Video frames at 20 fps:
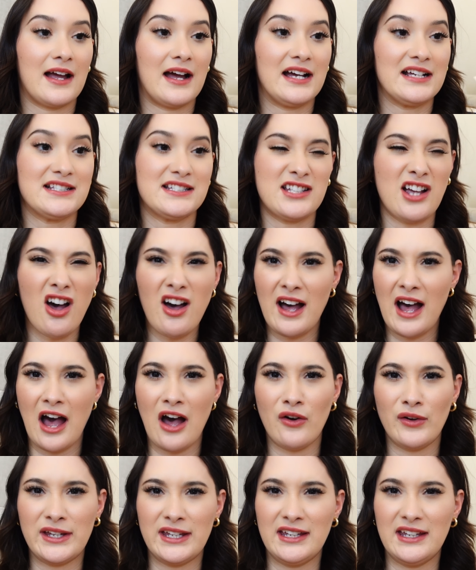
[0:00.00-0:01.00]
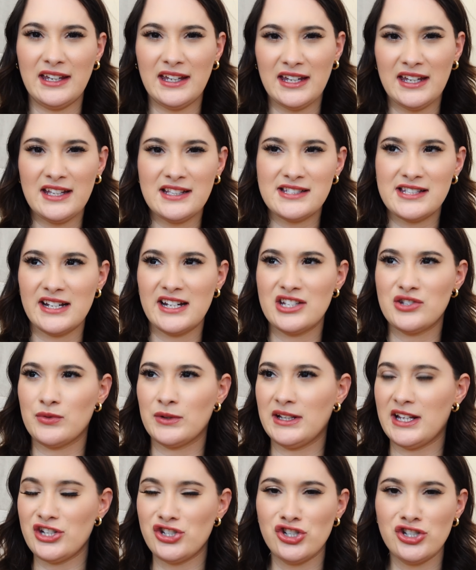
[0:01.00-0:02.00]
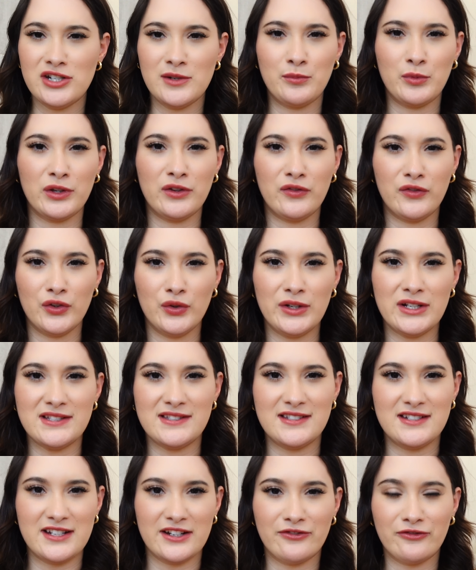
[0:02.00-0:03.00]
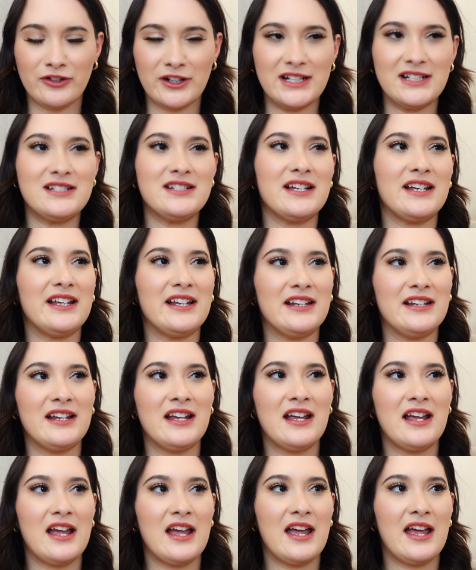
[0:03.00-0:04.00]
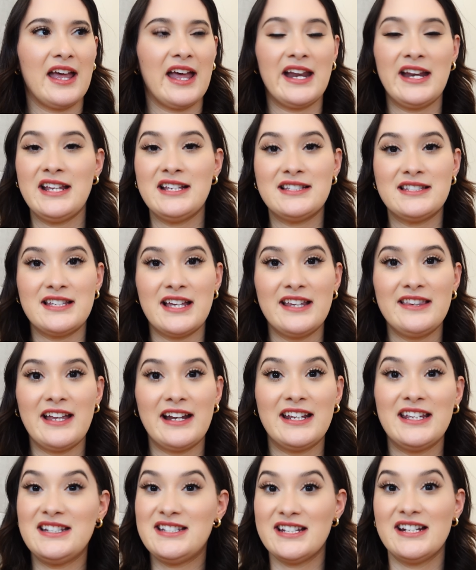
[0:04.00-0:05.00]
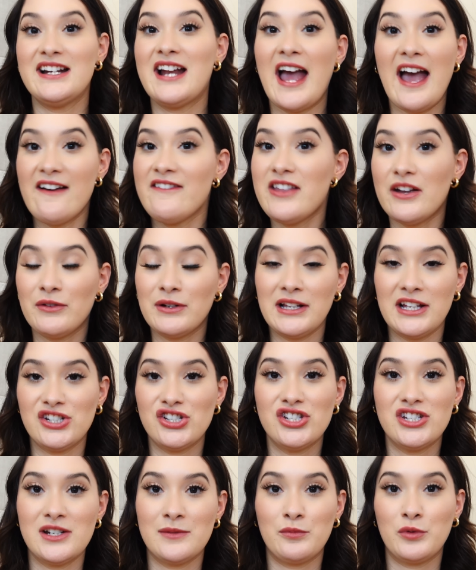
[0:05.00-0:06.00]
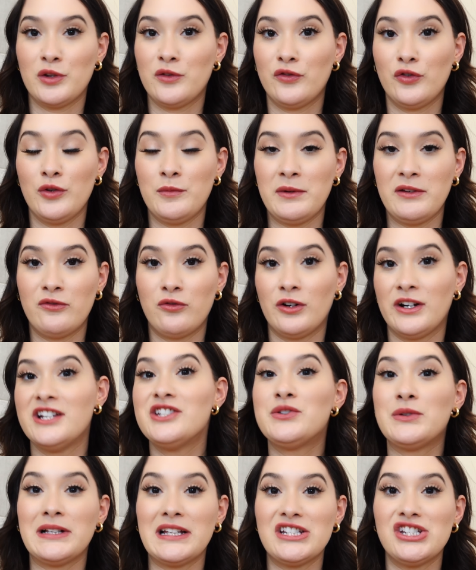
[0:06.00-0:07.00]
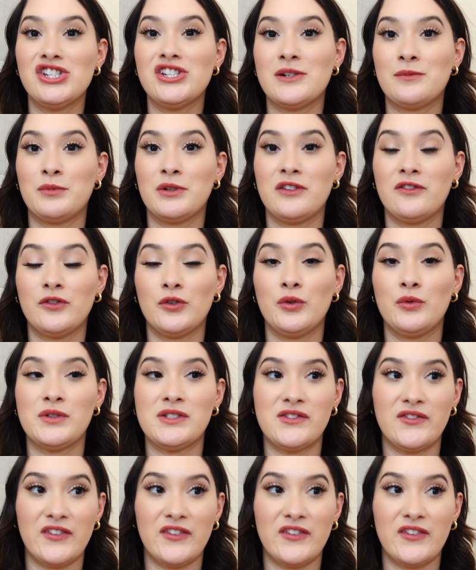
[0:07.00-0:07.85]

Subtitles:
saw how he eats, and his relationship with food is different. And he said that he didn't have that relationship with food before. His relationship with food was